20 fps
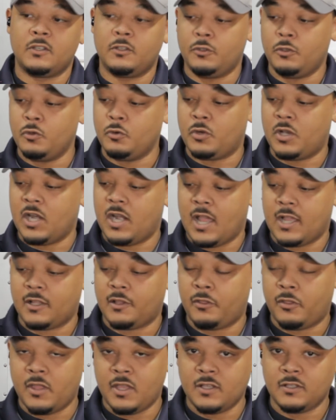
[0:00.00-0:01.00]
you
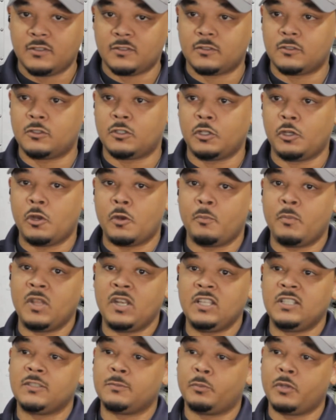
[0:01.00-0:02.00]
connect this to your
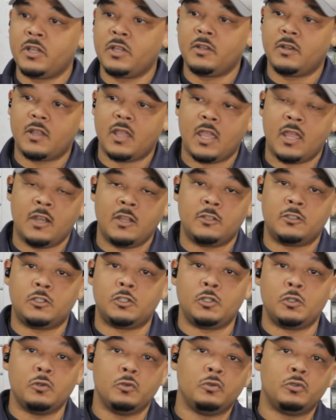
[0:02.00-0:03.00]
mini split and
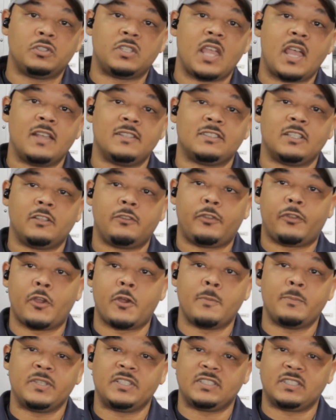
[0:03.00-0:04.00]
it's used as a
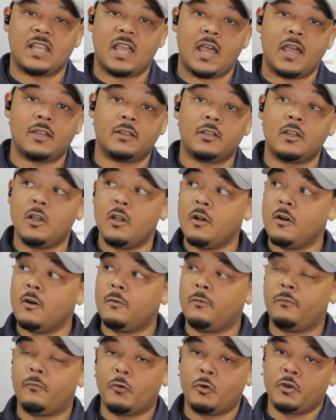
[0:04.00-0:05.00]
thermostat
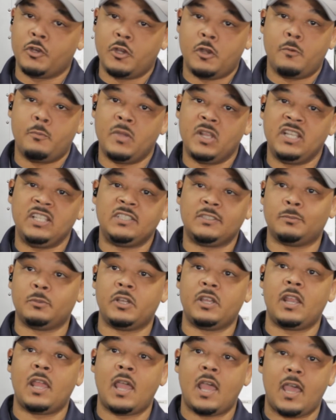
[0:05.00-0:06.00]
for your mini
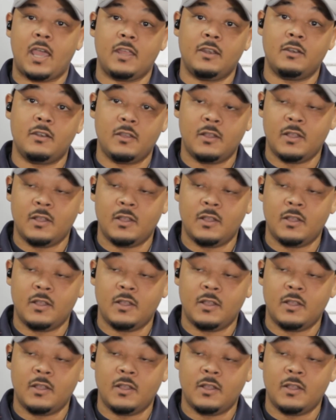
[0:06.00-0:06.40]
split head.